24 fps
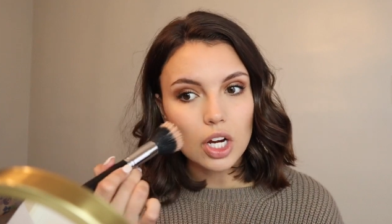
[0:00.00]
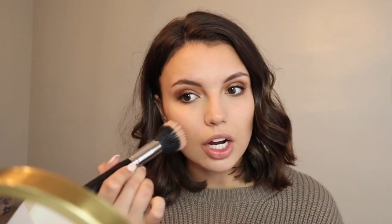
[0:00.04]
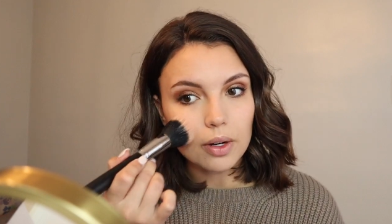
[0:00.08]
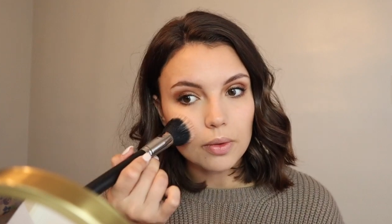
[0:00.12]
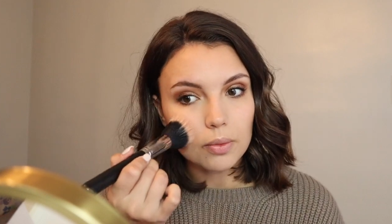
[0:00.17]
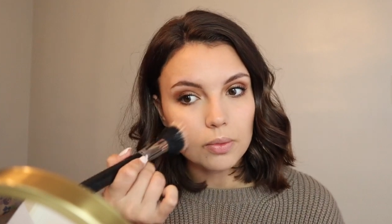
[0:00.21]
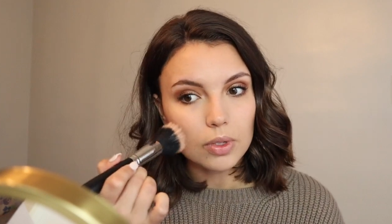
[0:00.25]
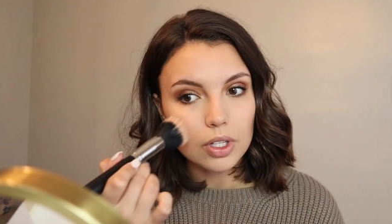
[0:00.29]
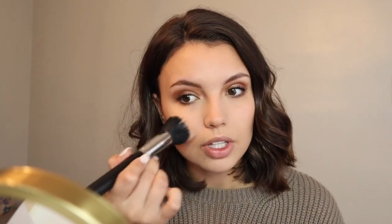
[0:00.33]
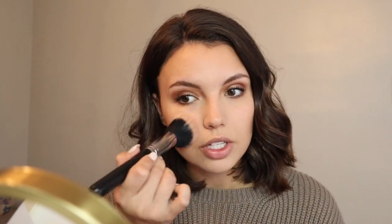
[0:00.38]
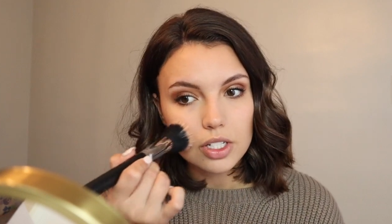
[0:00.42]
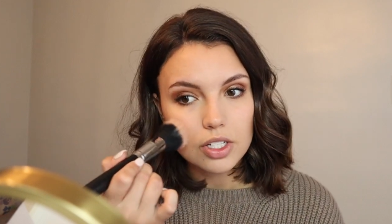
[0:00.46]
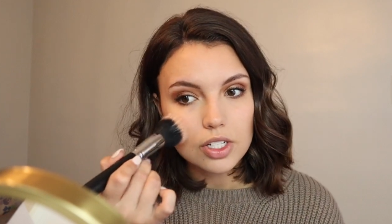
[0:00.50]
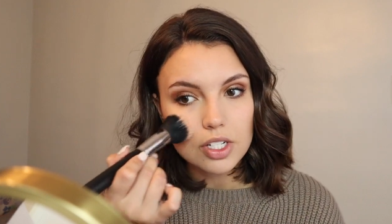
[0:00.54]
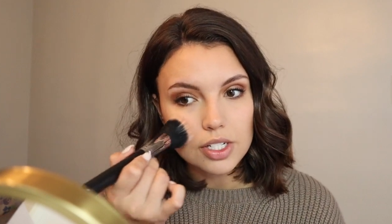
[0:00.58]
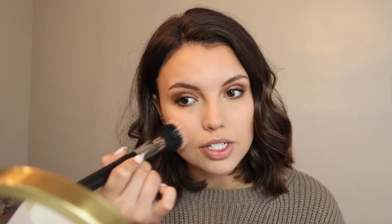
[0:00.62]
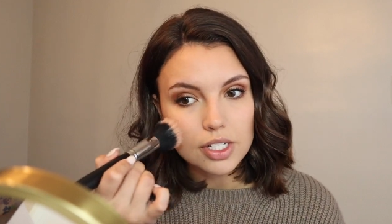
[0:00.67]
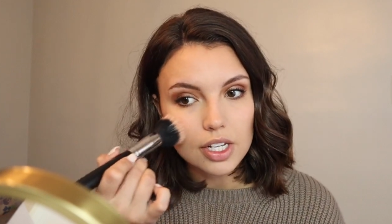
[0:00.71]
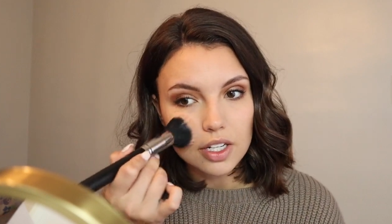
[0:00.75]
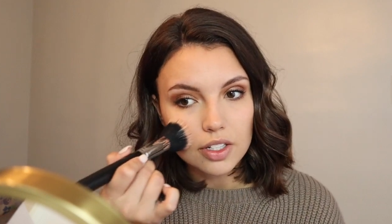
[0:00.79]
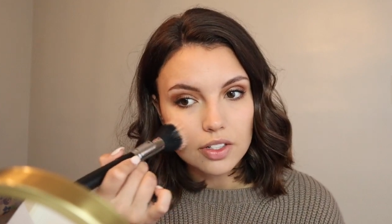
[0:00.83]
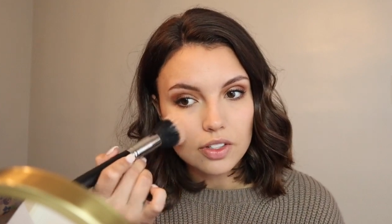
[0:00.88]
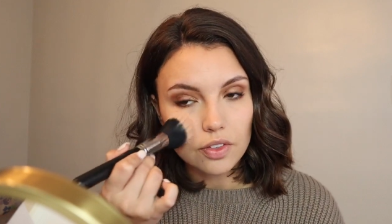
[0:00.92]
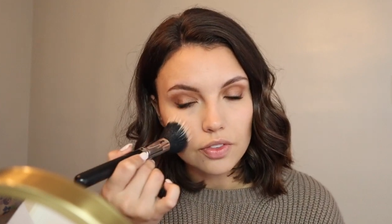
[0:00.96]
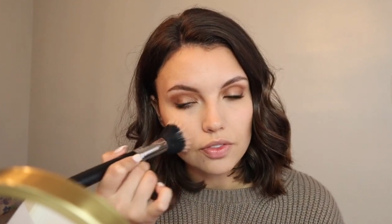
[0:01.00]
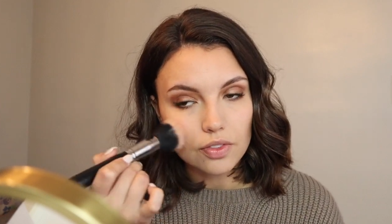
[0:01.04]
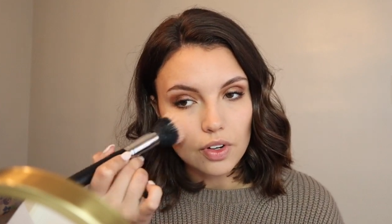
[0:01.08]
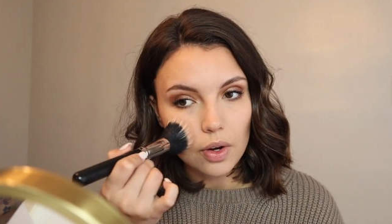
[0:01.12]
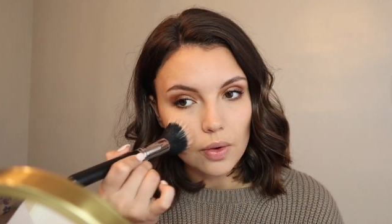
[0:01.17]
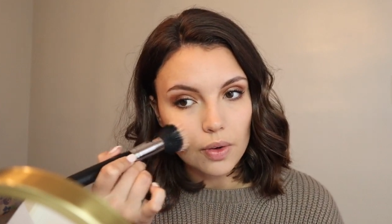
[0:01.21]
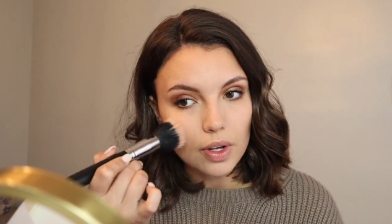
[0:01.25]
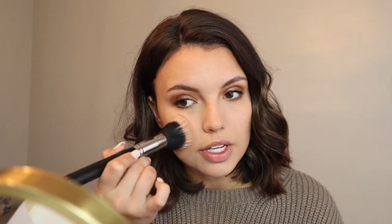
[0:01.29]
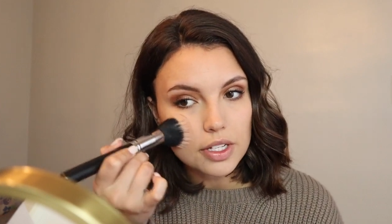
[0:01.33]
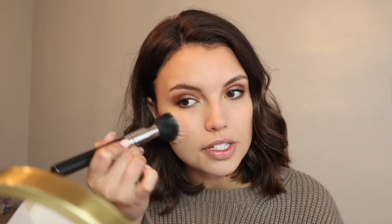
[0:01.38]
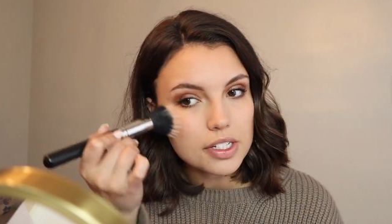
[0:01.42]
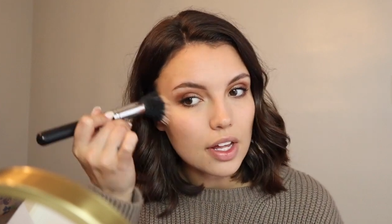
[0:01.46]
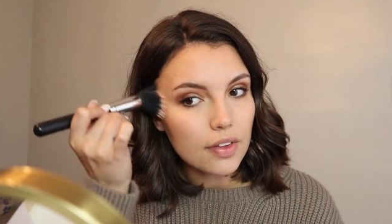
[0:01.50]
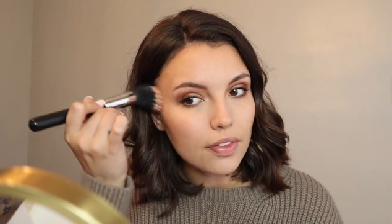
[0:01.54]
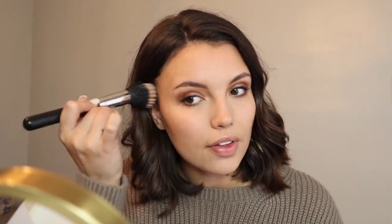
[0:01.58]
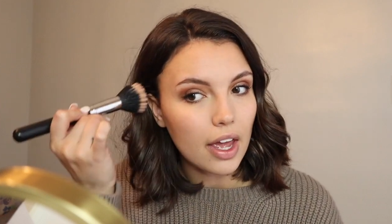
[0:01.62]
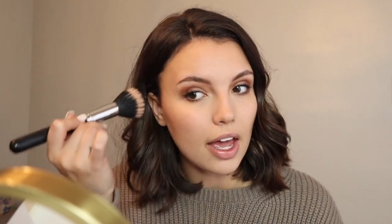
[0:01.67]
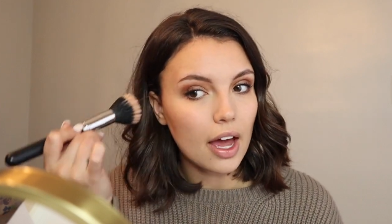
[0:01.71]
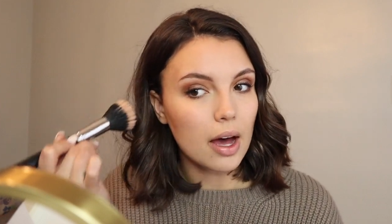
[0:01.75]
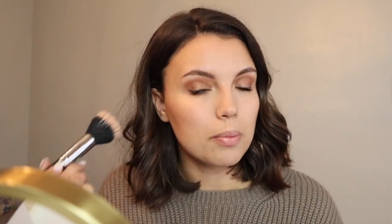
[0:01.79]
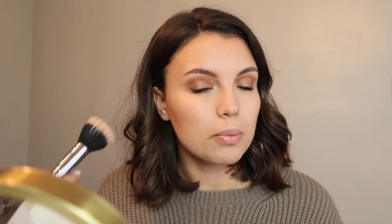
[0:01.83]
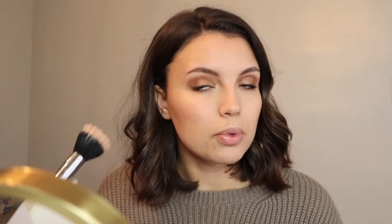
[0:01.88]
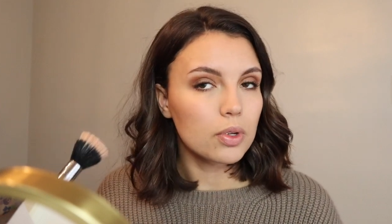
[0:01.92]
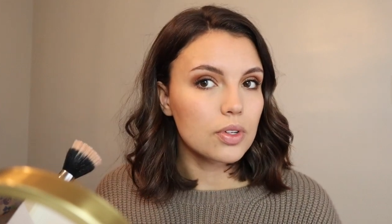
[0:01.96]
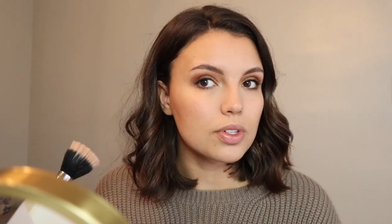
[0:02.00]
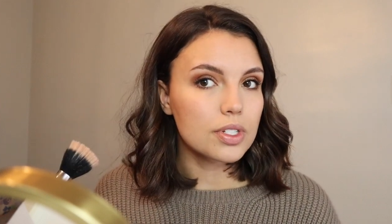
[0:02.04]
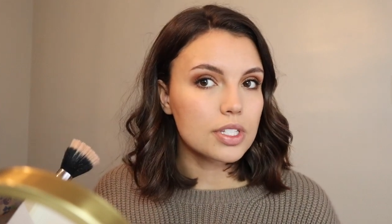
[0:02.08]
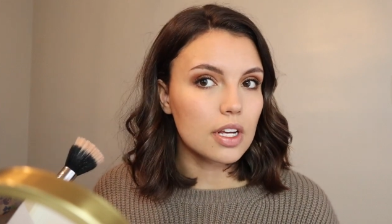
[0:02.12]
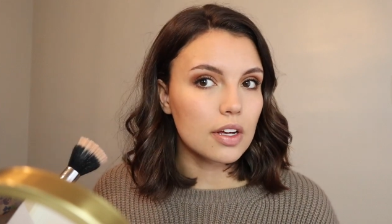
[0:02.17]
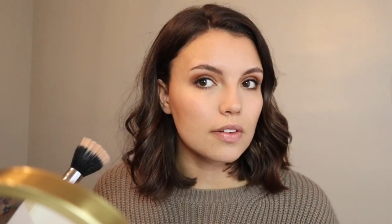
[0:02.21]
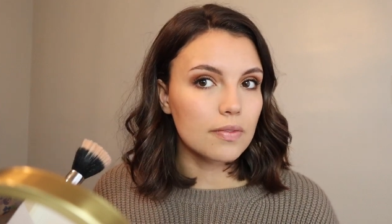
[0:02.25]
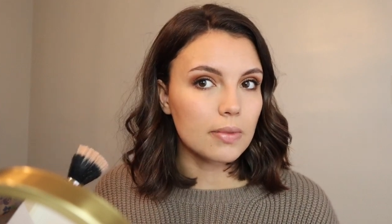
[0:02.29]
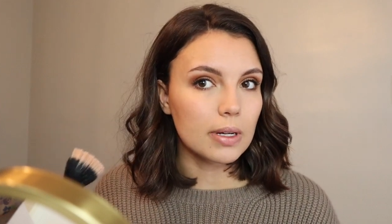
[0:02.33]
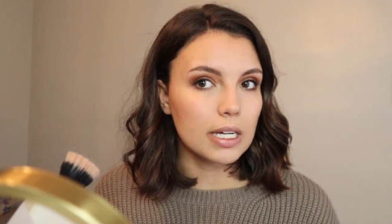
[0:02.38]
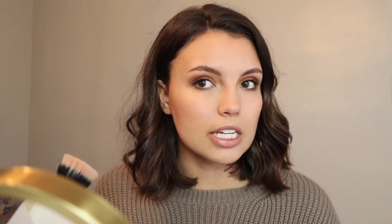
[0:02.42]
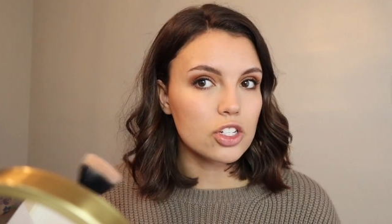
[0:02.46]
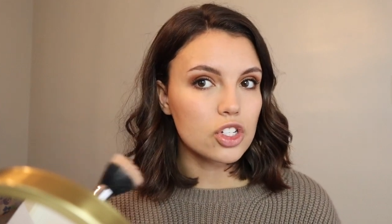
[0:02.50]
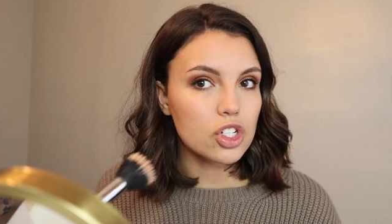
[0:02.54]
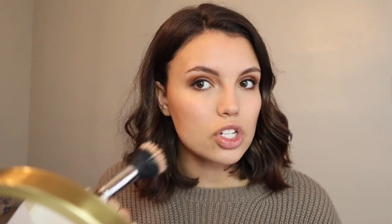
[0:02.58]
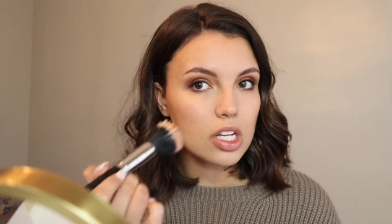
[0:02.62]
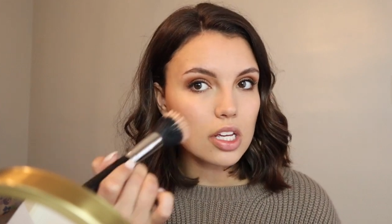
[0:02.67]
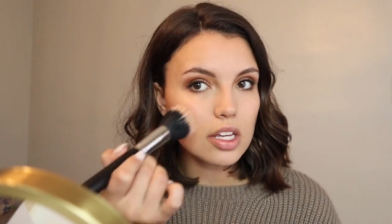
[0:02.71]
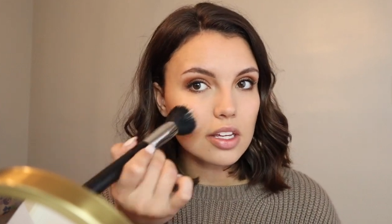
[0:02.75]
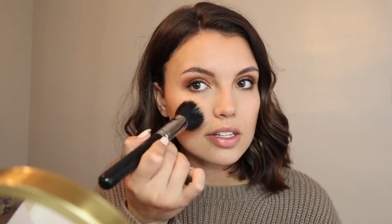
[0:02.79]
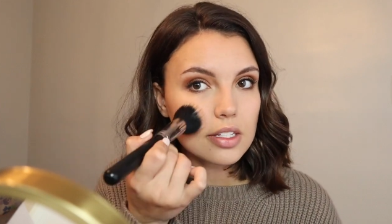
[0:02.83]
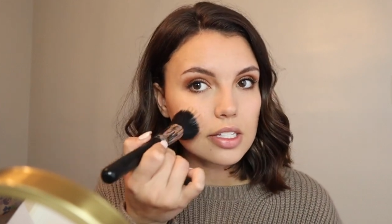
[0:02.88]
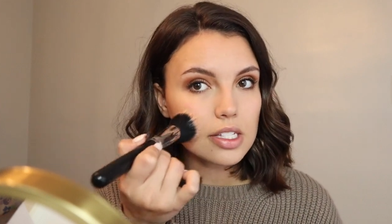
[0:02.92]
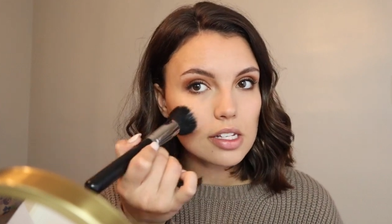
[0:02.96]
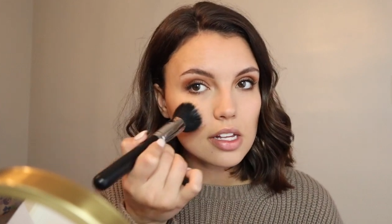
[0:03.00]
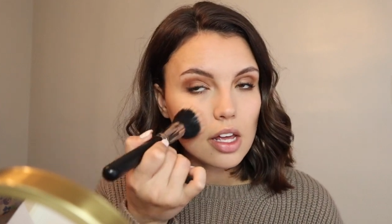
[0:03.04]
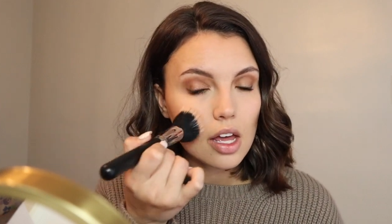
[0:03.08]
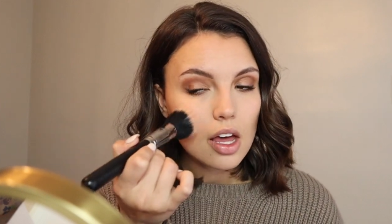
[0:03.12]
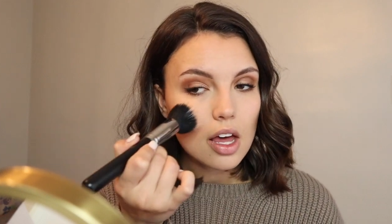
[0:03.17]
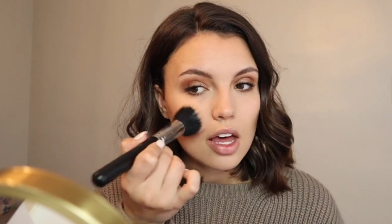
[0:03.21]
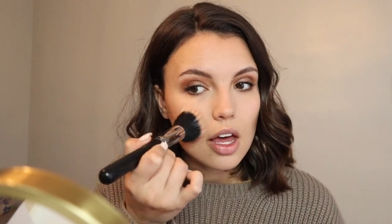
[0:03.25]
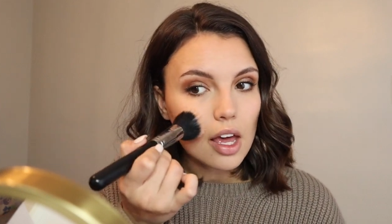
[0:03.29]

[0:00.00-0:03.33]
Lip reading: I really just like to focus on the apples of my cheeks,